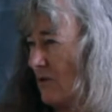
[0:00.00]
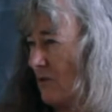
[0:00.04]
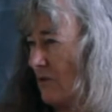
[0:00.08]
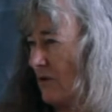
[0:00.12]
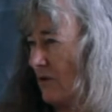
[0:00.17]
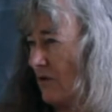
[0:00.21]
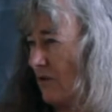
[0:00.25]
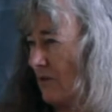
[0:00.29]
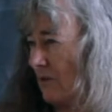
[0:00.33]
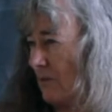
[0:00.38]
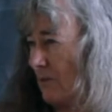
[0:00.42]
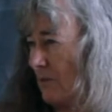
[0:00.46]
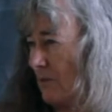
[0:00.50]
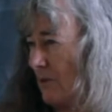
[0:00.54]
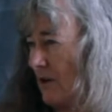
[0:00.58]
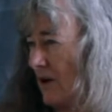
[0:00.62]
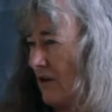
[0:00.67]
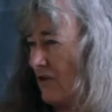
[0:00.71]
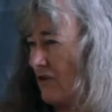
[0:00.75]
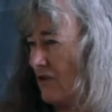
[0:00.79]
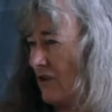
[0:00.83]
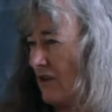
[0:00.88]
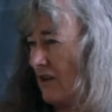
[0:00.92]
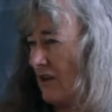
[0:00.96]
there was some
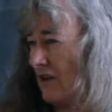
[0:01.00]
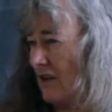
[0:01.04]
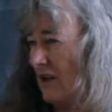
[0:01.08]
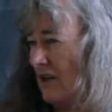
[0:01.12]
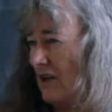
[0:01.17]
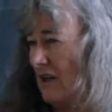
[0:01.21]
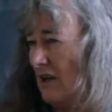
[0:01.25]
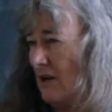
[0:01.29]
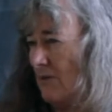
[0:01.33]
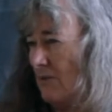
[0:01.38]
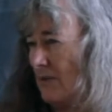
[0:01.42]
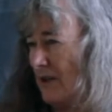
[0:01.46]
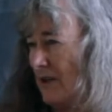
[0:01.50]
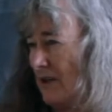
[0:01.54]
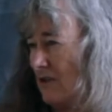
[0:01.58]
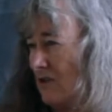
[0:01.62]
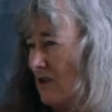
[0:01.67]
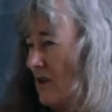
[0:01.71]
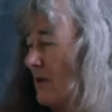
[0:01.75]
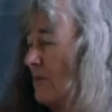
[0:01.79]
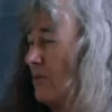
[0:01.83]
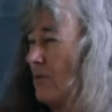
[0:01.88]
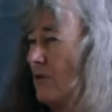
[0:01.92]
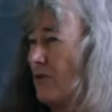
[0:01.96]
pressure, but the
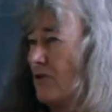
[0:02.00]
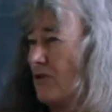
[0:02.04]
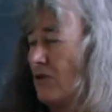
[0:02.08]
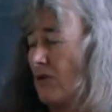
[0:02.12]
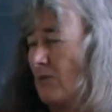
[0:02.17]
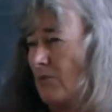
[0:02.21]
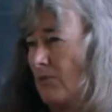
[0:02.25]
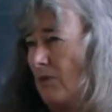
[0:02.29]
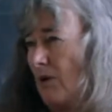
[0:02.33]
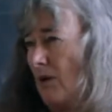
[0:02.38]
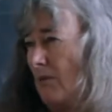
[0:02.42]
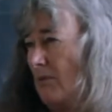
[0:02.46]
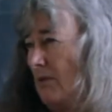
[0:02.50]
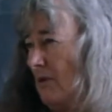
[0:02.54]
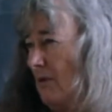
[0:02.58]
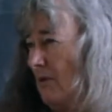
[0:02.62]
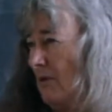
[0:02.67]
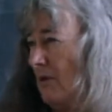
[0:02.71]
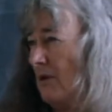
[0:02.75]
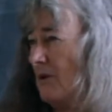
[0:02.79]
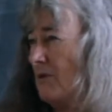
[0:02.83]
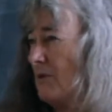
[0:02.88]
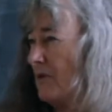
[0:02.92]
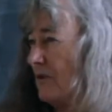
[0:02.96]
temperature
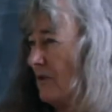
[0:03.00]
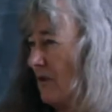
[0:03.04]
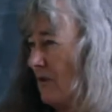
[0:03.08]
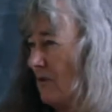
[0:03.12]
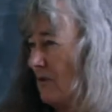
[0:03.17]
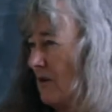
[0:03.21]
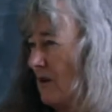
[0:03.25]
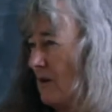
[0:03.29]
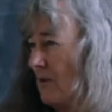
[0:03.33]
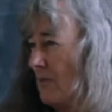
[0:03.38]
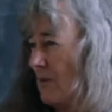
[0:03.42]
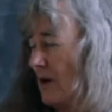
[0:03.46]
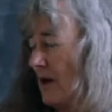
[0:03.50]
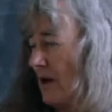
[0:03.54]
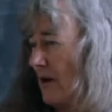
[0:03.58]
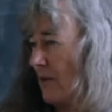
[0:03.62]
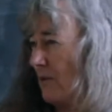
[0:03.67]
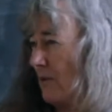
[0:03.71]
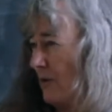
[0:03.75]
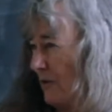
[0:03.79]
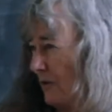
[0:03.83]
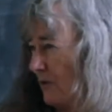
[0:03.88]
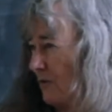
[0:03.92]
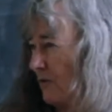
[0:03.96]
probably was only
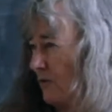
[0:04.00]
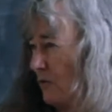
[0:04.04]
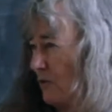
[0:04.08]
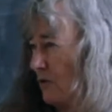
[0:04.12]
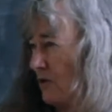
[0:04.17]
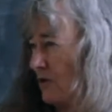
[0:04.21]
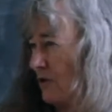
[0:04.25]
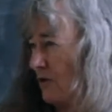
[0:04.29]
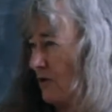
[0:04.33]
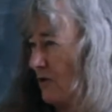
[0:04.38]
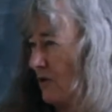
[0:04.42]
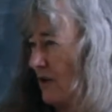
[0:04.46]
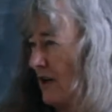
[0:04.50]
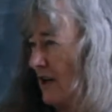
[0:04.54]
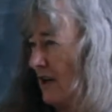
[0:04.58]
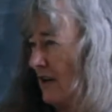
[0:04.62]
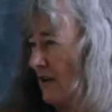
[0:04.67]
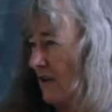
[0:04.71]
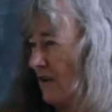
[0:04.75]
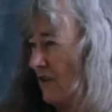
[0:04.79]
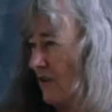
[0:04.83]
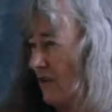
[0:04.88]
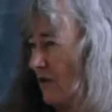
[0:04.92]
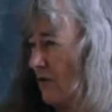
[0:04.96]
about, was four
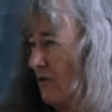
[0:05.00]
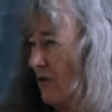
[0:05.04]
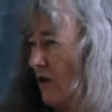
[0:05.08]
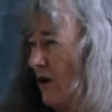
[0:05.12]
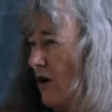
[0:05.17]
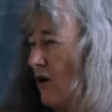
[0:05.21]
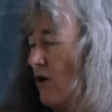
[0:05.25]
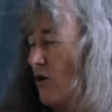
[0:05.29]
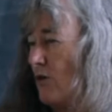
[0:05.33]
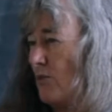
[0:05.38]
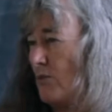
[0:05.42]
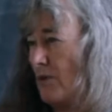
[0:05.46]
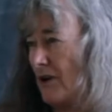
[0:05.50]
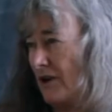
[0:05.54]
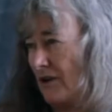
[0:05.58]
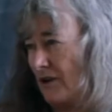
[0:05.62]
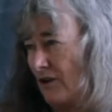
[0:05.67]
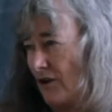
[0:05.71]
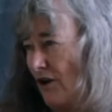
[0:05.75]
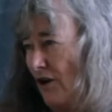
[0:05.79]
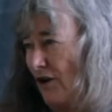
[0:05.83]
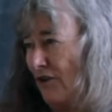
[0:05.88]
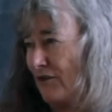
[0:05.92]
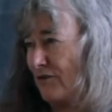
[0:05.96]
degrees, so low, but
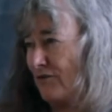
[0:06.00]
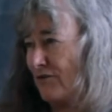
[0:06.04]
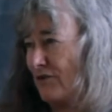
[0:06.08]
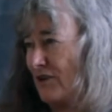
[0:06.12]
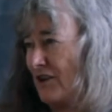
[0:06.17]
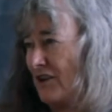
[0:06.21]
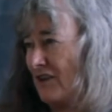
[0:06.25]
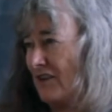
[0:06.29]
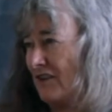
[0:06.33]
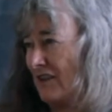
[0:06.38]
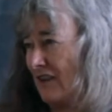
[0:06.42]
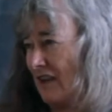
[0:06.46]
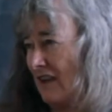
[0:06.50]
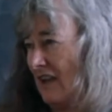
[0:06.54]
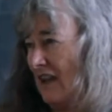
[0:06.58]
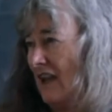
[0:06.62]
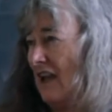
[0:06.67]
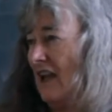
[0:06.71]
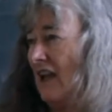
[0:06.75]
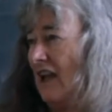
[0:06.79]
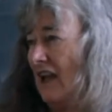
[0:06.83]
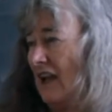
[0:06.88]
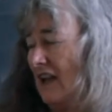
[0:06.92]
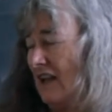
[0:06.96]
not freezing,
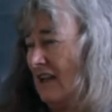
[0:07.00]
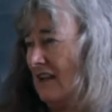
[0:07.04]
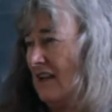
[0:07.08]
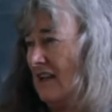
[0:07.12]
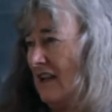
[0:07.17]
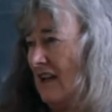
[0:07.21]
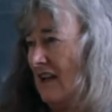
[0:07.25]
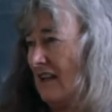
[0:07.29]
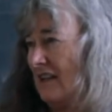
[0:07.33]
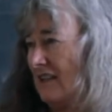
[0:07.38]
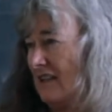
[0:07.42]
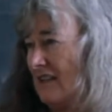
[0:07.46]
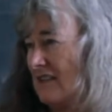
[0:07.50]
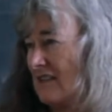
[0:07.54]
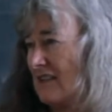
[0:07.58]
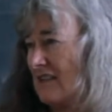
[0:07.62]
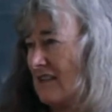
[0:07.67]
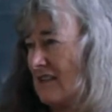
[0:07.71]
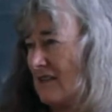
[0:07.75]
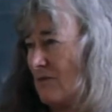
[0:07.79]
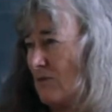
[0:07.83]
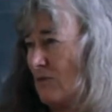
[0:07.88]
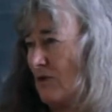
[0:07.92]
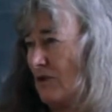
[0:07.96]
and yet
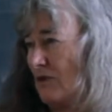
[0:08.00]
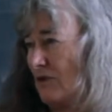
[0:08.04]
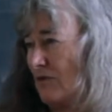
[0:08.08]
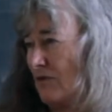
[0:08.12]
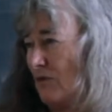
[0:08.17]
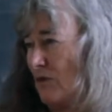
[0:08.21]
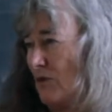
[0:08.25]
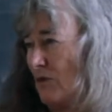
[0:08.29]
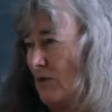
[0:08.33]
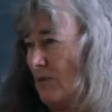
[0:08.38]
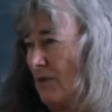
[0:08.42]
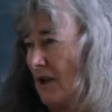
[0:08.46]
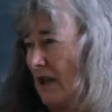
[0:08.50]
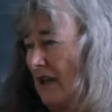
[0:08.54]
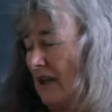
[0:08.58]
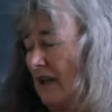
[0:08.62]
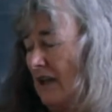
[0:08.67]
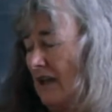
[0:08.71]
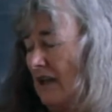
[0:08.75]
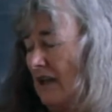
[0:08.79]
this was forming.